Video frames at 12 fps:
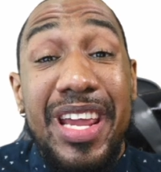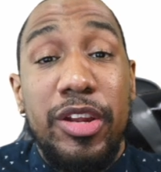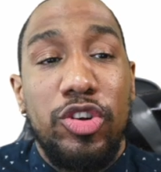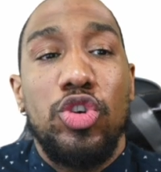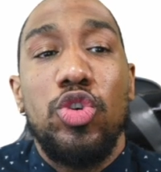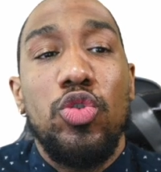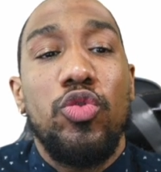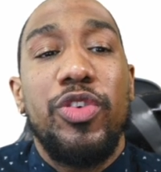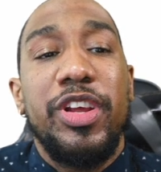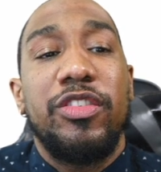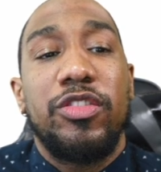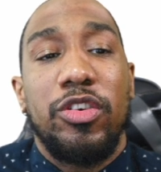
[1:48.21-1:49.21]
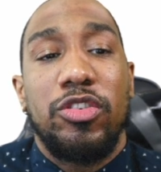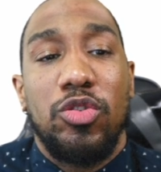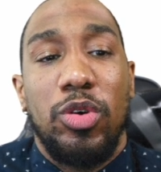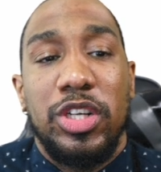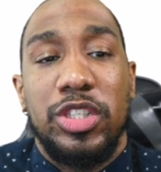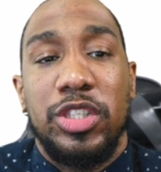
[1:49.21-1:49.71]
two research
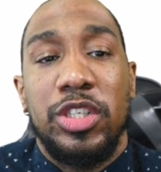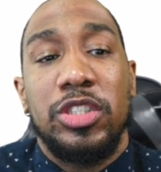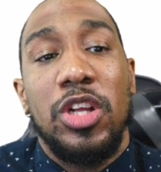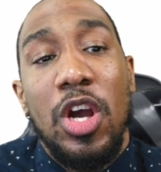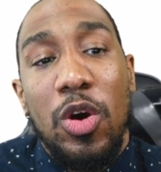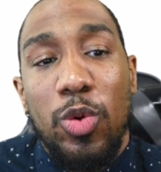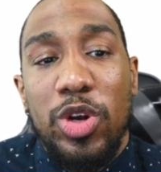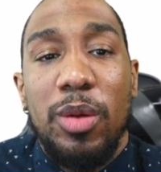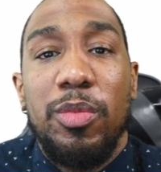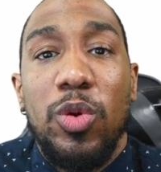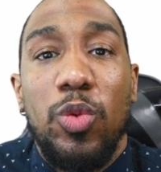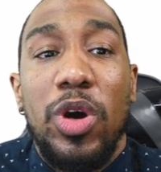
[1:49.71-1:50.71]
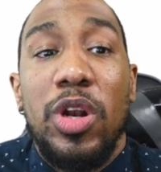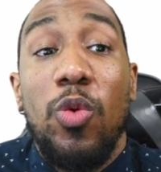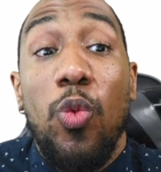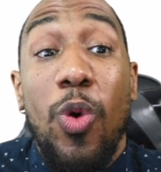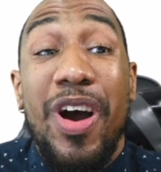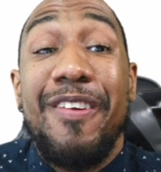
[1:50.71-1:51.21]
questions were: number one,
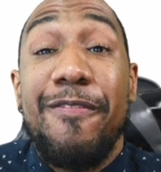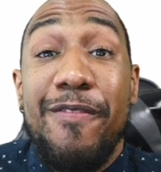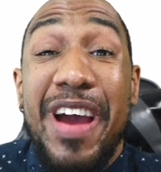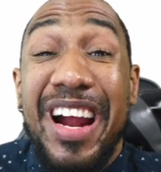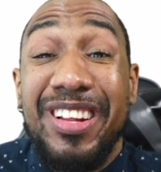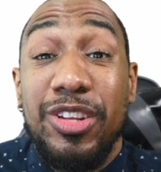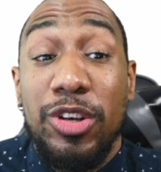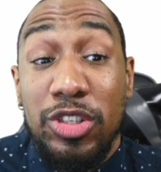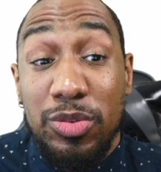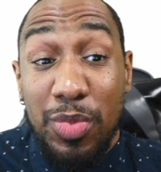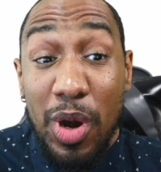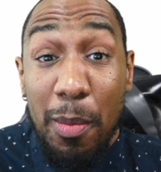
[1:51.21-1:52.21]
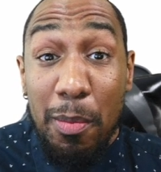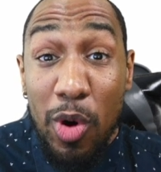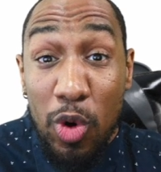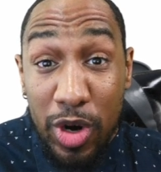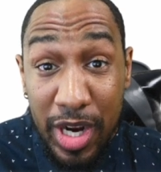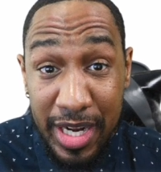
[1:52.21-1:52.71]
what factors promote
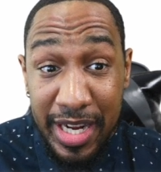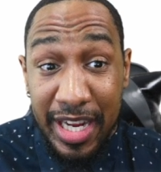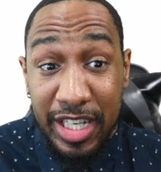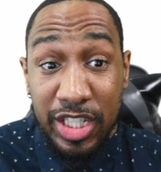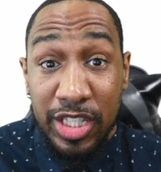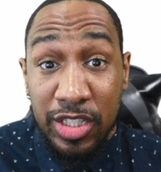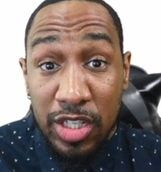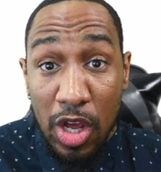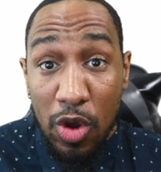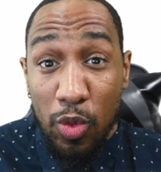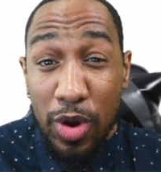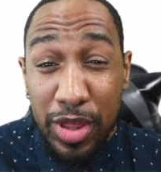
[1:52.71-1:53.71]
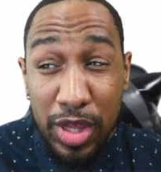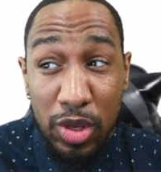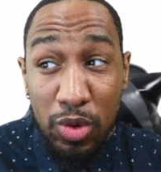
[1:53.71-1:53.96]
connections with youth?